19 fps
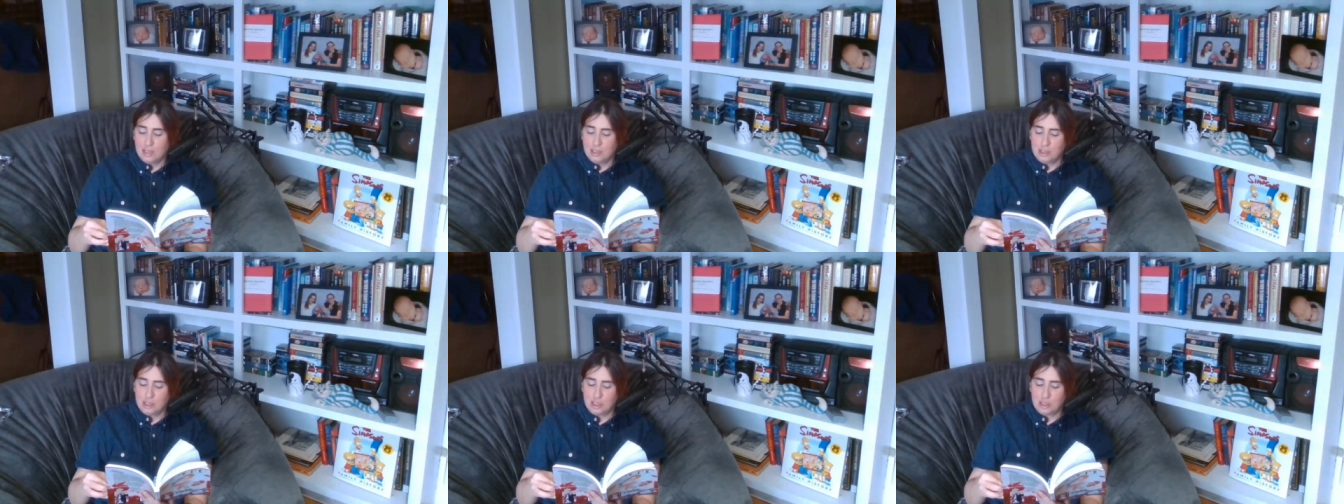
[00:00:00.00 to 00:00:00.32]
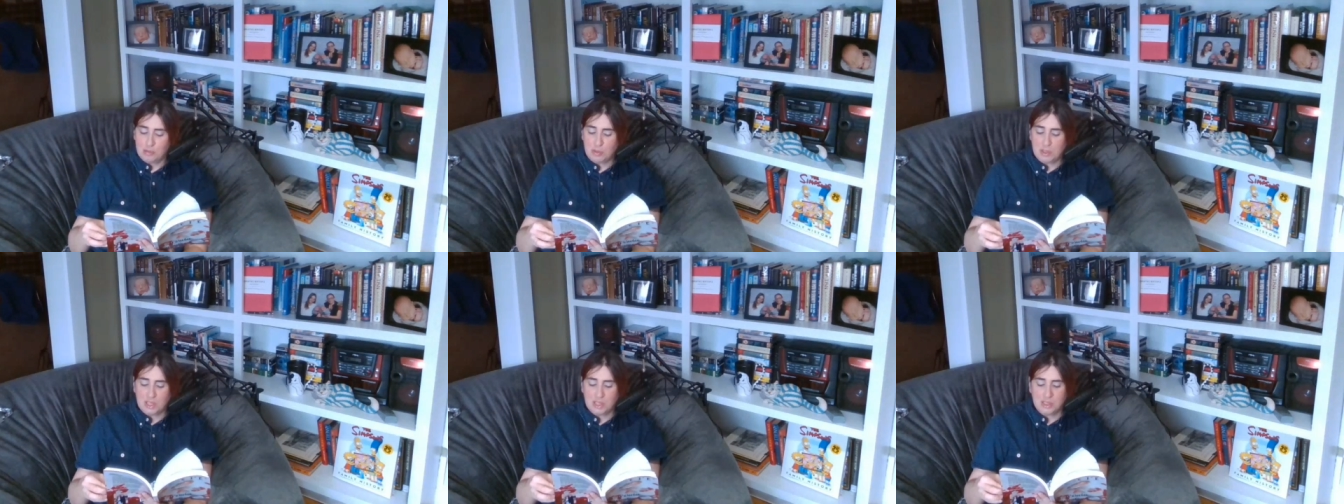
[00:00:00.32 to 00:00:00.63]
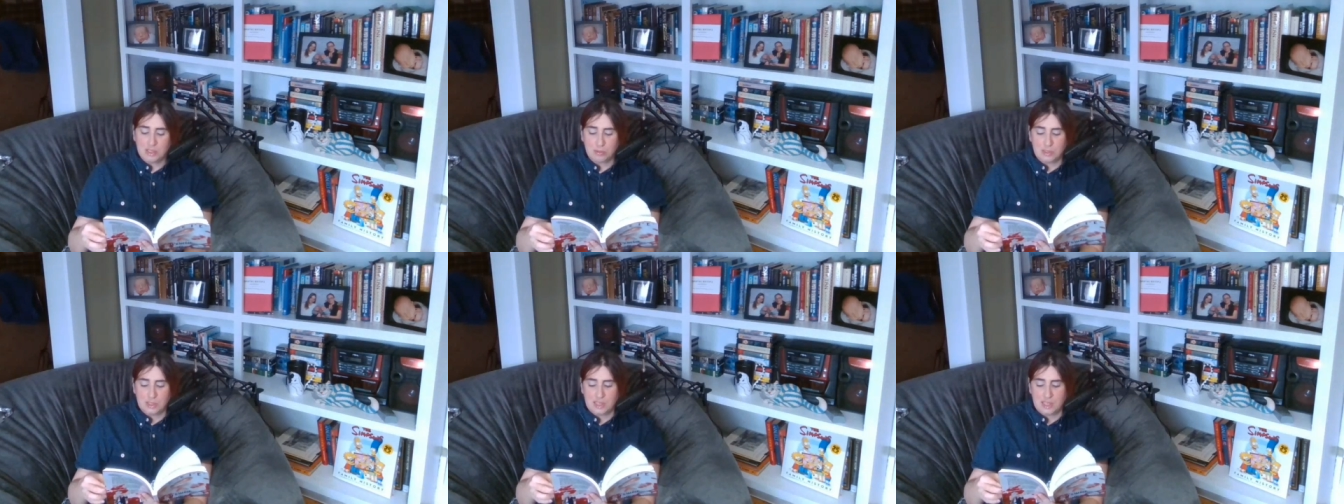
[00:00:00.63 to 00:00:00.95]
Just
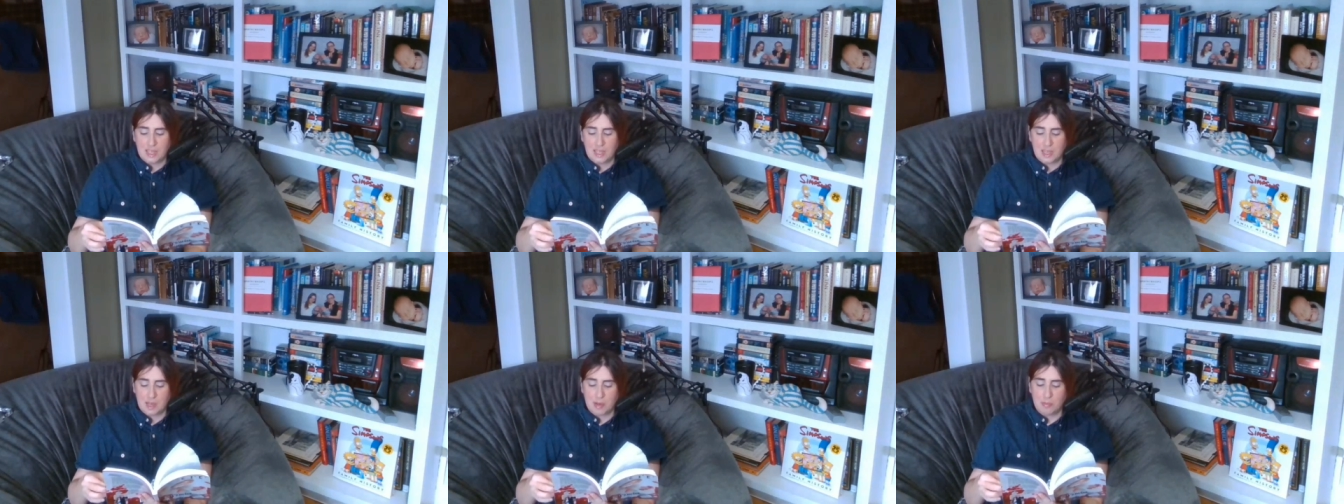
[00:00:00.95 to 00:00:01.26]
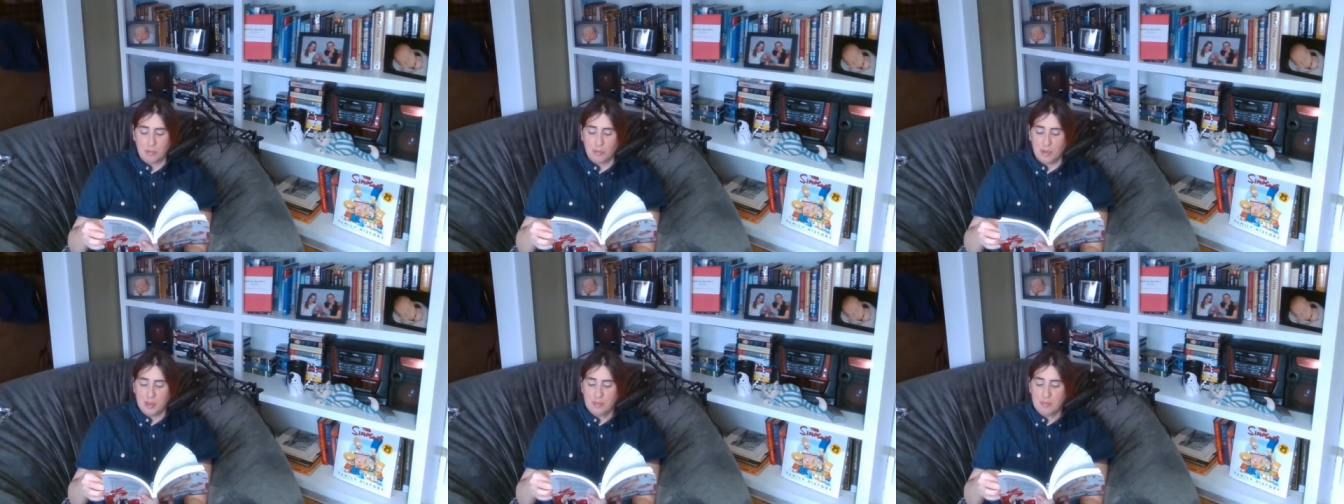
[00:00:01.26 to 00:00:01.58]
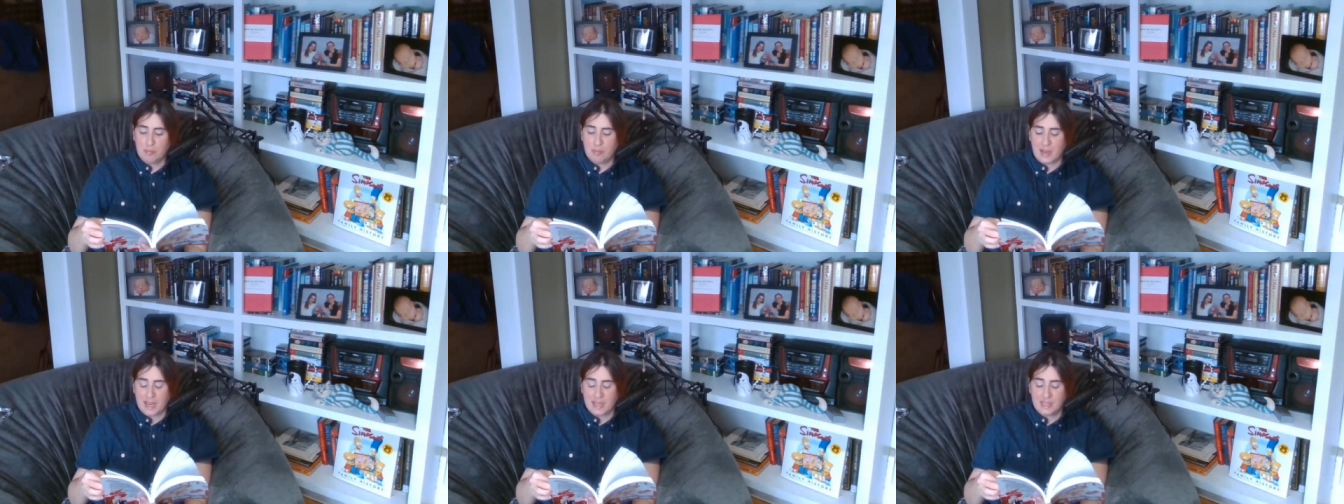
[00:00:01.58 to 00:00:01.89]
because we take up one
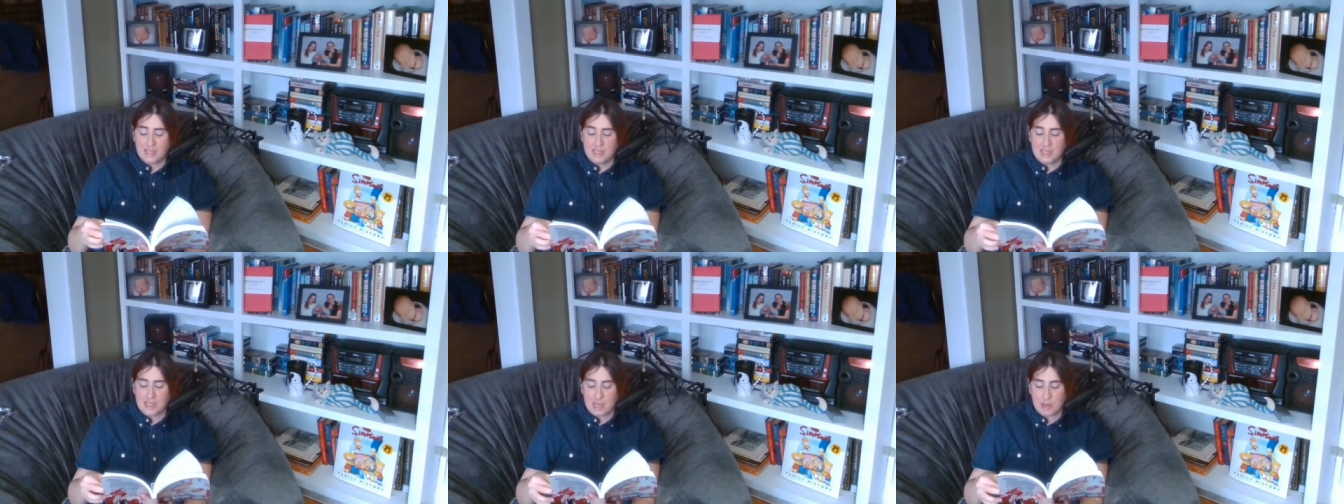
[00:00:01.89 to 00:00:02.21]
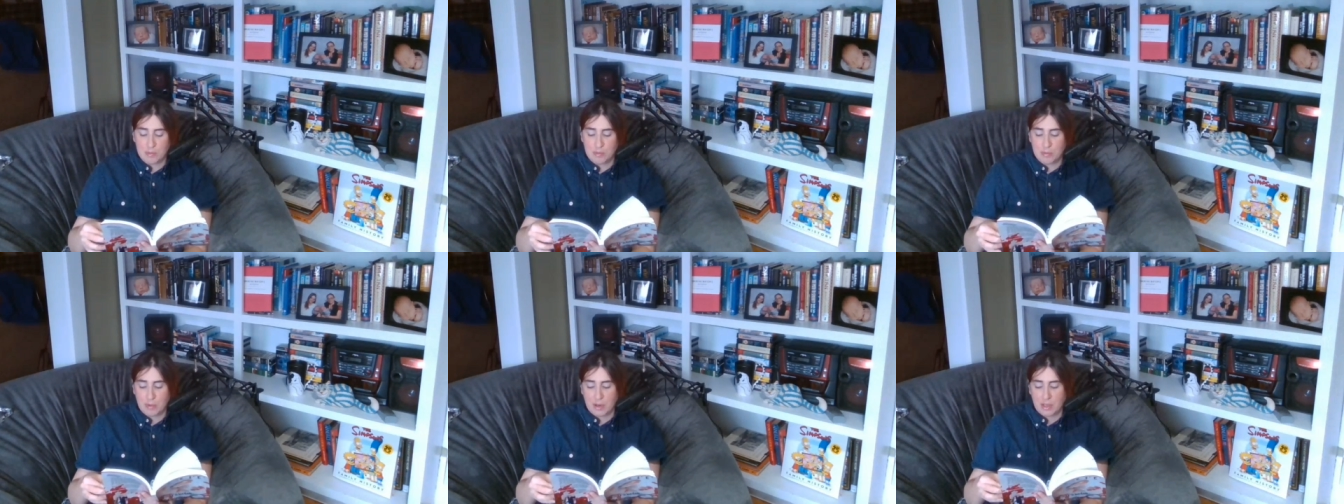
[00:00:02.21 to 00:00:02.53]
badly named